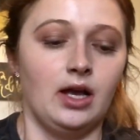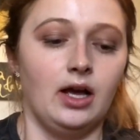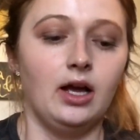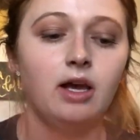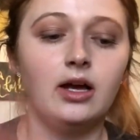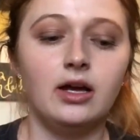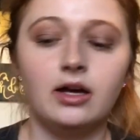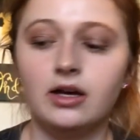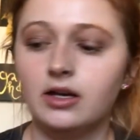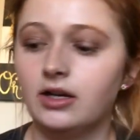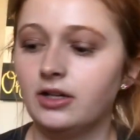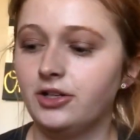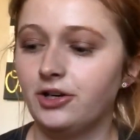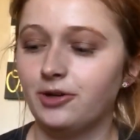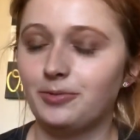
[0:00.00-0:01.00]

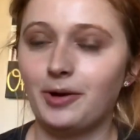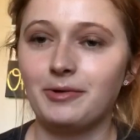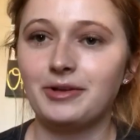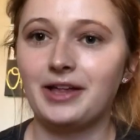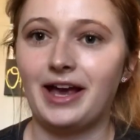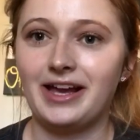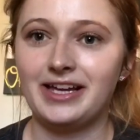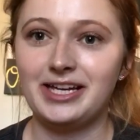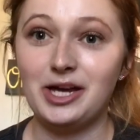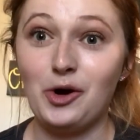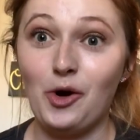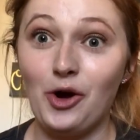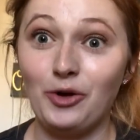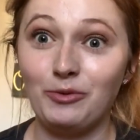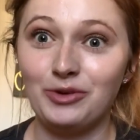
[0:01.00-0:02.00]
y'all are probably like, get
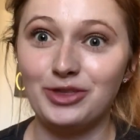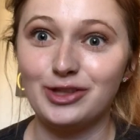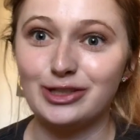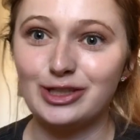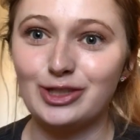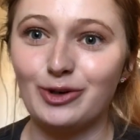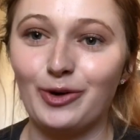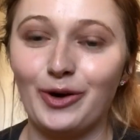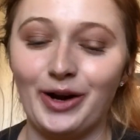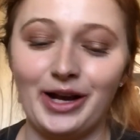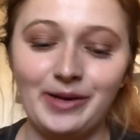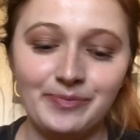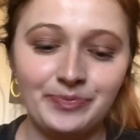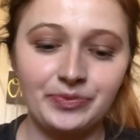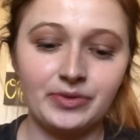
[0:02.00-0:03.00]
on with the
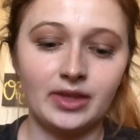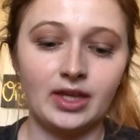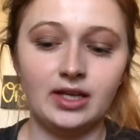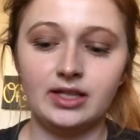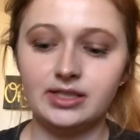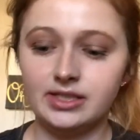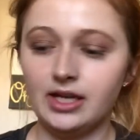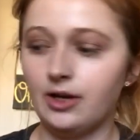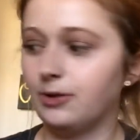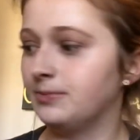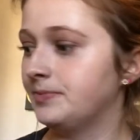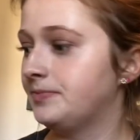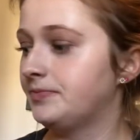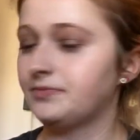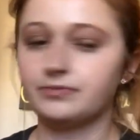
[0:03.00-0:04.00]
story.
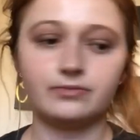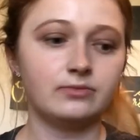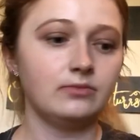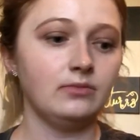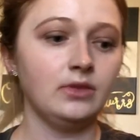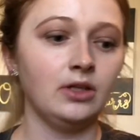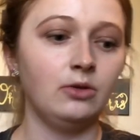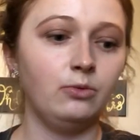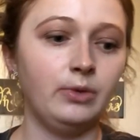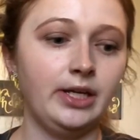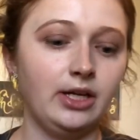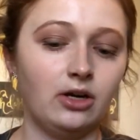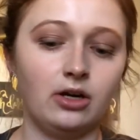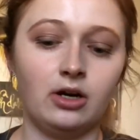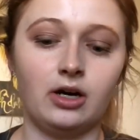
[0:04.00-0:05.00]
So
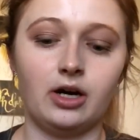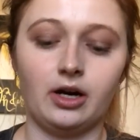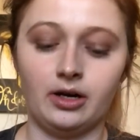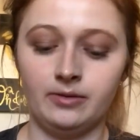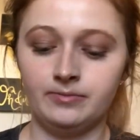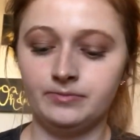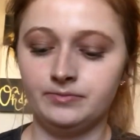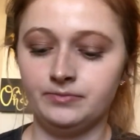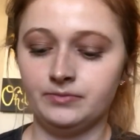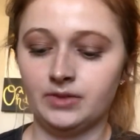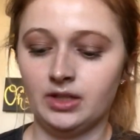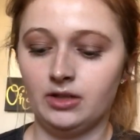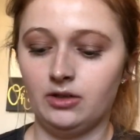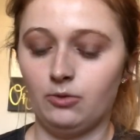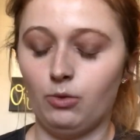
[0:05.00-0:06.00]
we are
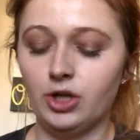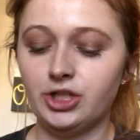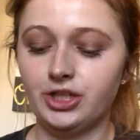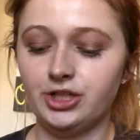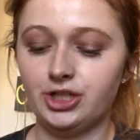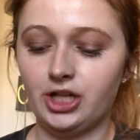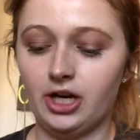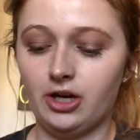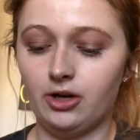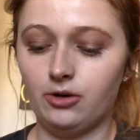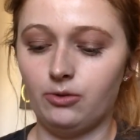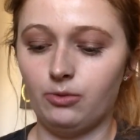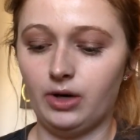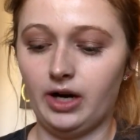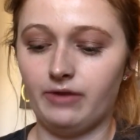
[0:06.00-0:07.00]
watching the
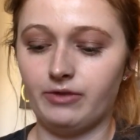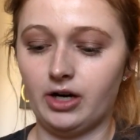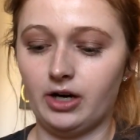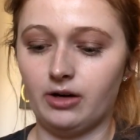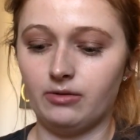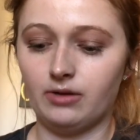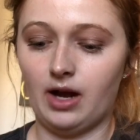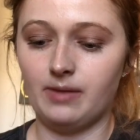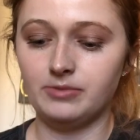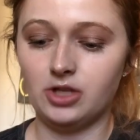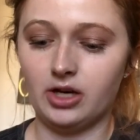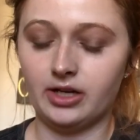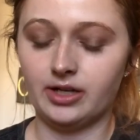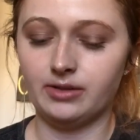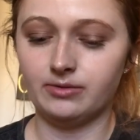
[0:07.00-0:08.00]
show, whatever. I'm
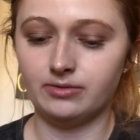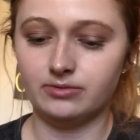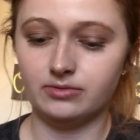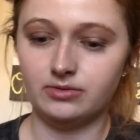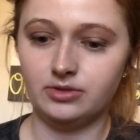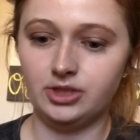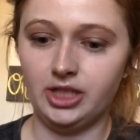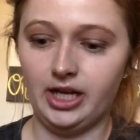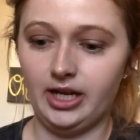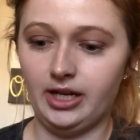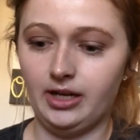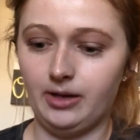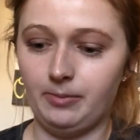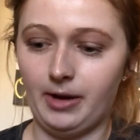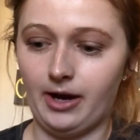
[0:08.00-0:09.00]
talking
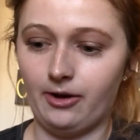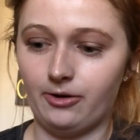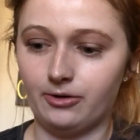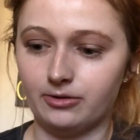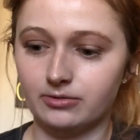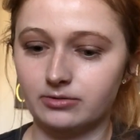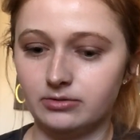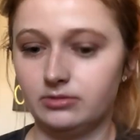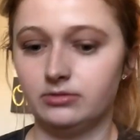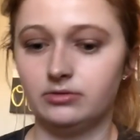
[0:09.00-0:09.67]
shit about